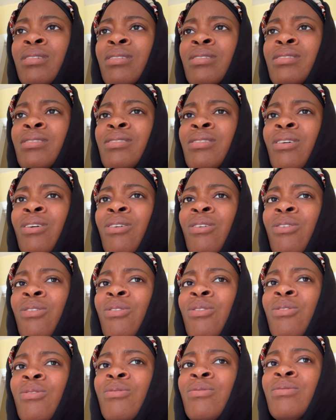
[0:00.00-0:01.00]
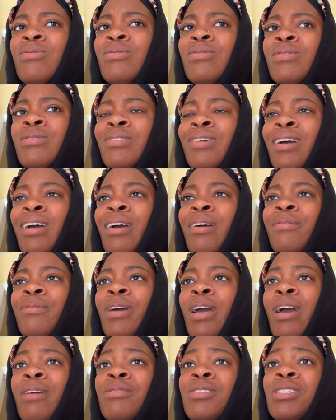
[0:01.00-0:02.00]
So I'm,
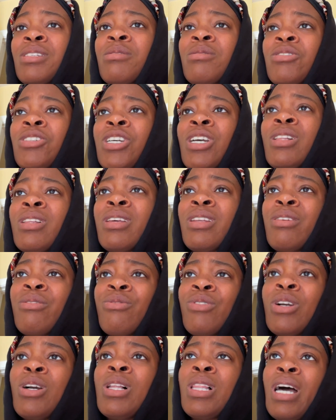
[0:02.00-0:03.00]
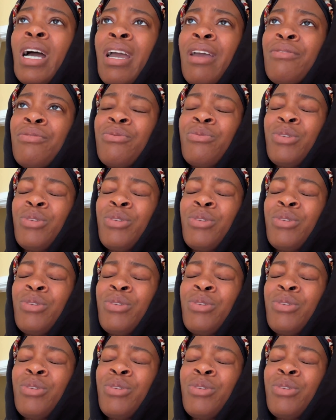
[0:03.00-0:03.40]
I'm just chilling in real life,